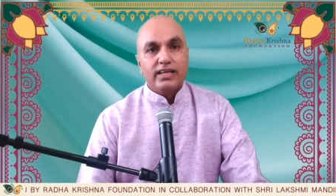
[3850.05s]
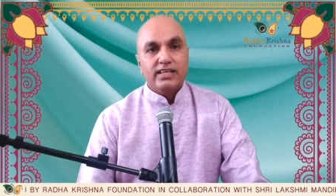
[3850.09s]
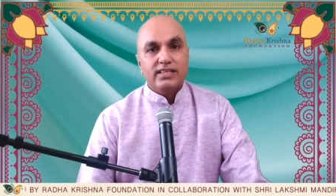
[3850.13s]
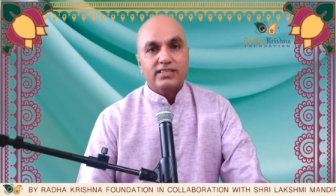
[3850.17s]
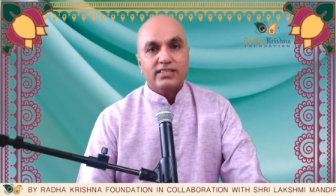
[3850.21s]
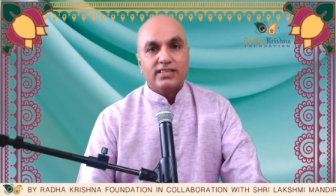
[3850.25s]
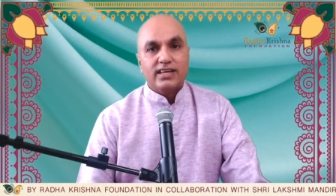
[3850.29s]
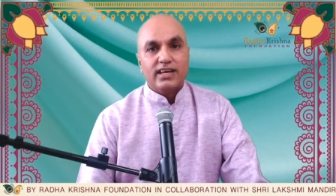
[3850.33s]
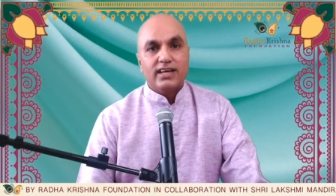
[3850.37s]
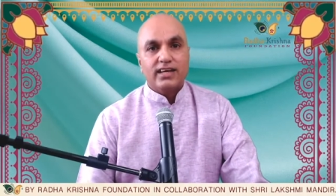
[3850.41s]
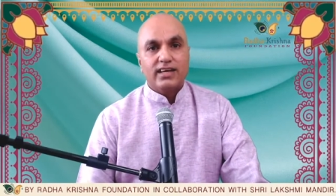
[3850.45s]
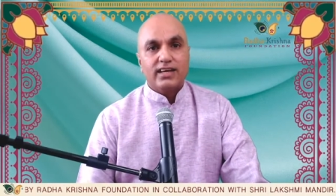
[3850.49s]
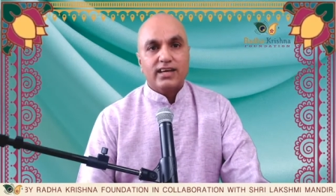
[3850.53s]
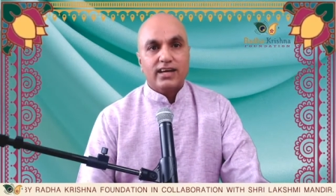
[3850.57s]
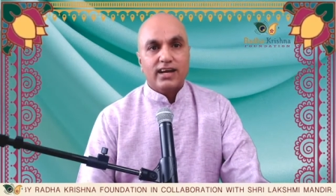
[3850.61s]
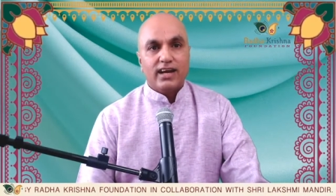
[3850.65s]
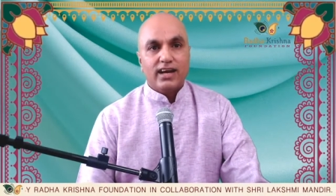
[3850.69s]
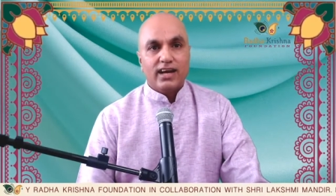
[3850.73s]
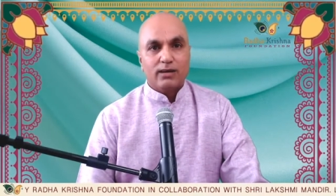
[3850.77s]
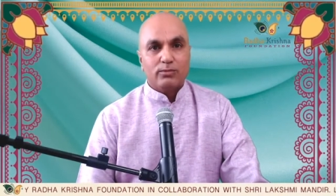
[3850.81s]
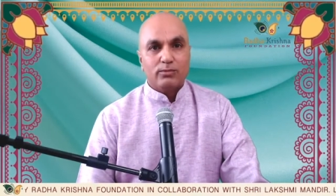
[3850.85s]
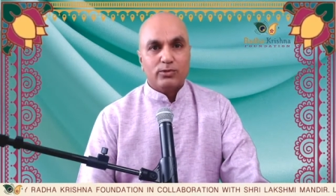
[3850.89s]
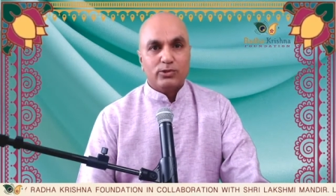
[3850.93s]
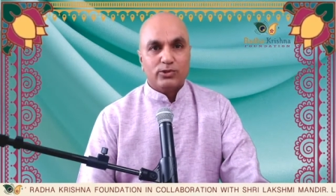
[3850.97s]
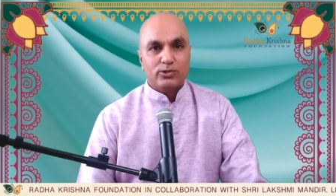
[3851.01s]
and he's
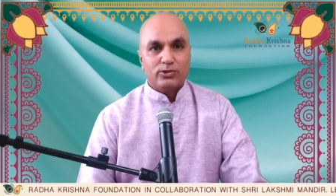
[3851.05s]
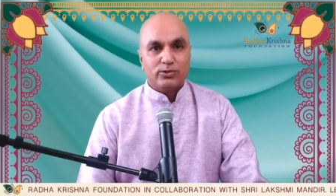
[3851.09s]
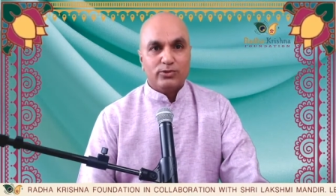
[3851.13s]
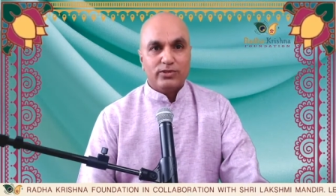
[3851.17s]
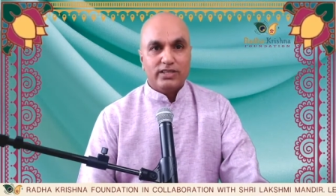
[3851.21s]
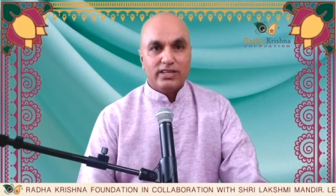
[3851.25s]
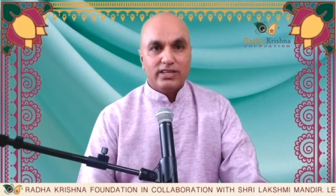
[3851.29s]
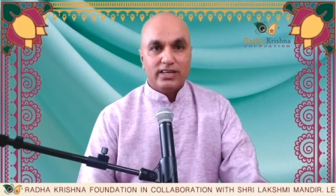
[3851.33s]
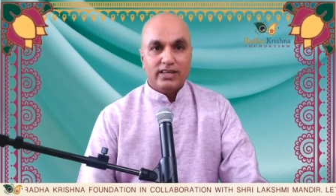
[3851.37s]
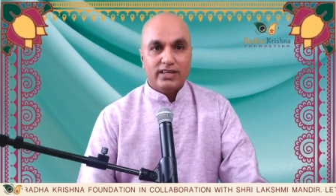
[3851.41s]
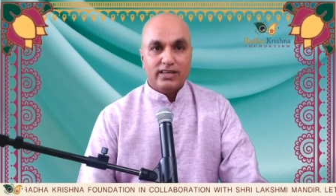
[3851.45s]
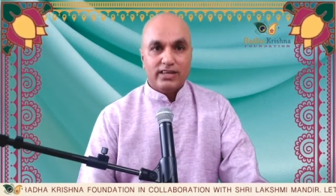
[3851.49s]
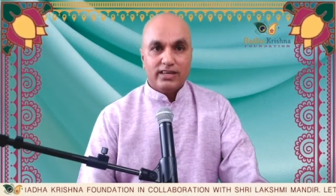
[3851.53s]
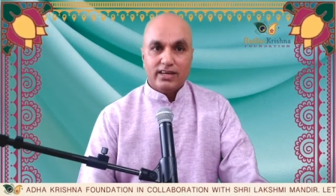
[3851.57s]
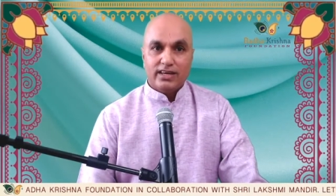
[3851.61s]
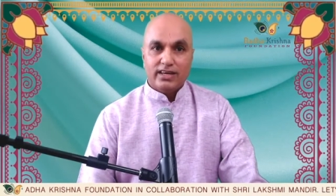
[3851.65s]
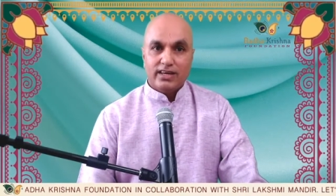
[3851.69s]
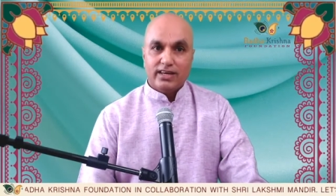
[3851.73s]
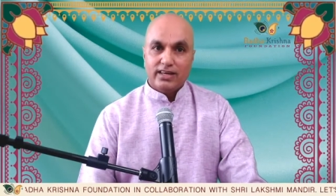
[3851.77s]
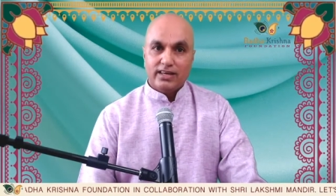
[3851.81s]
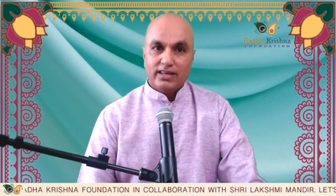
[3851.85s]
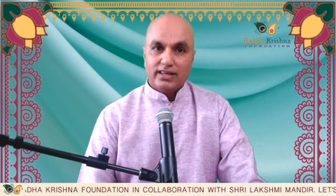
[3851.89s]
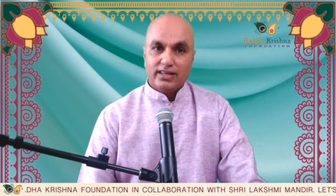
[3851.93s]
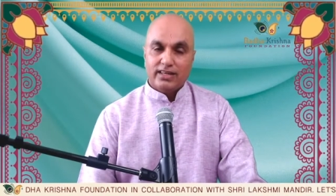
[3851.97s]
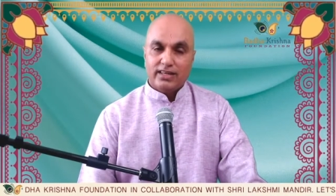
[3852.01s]
telling Kag
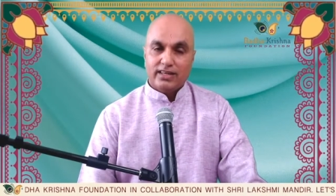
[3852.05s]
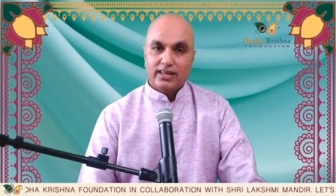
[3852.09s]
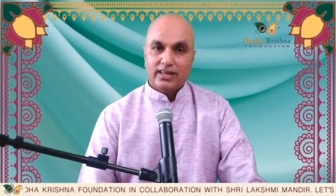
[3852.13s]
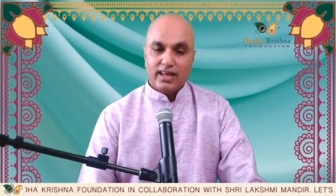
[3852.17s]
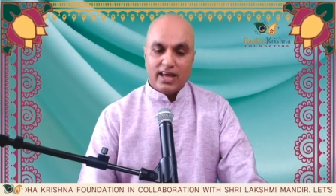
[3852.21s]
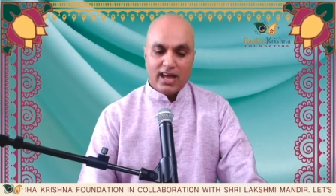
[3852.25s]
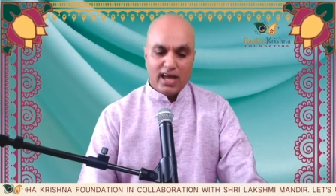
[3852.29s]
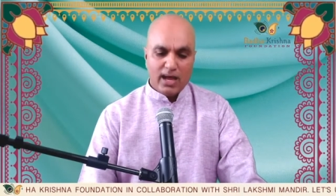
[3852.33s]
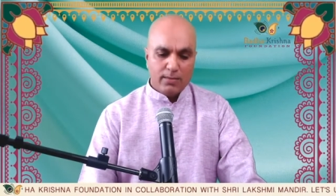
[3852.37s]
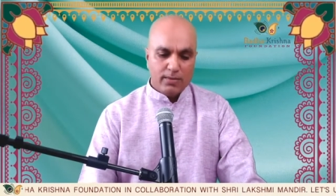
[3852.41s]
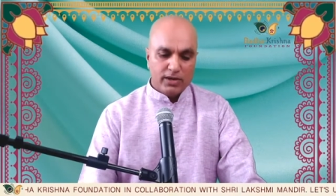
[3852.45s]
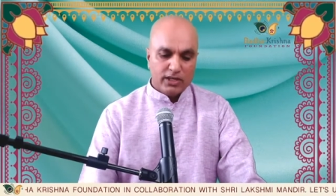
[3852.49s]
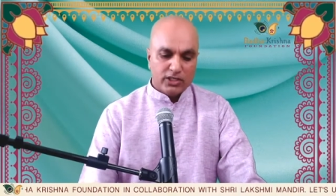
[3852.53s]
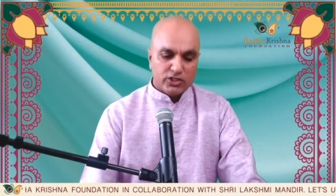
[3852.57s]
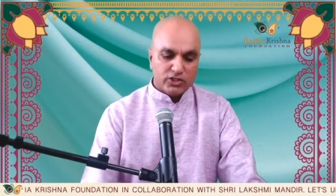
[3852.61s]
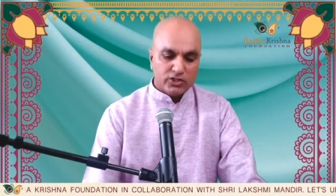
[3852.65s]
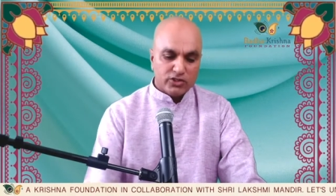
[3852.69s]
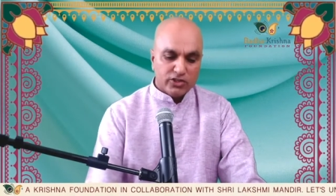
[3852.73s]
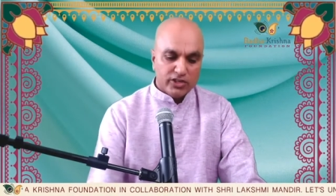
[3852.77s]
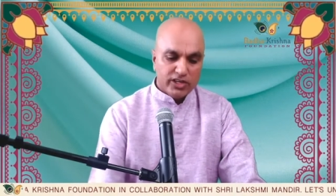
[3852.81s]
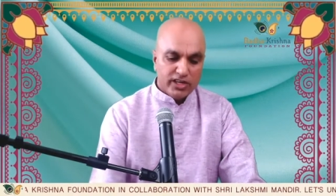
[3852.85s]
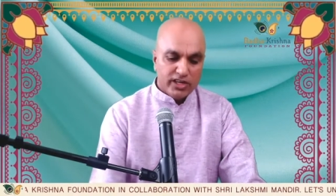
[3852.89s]
Vasundi that I am